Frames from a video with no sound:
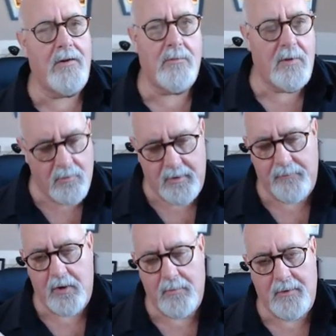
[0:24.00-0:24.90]
to be
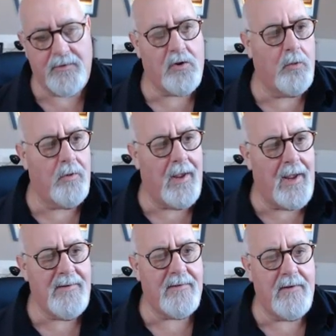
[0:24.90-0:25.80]
reviewing is called
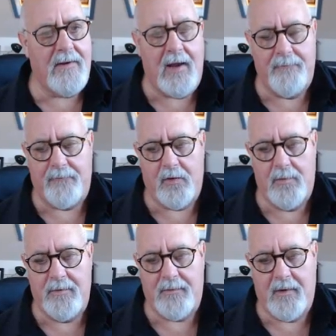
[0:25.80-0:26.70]
Instant
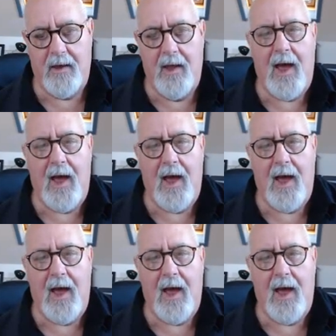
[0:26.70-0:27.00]
Influencer,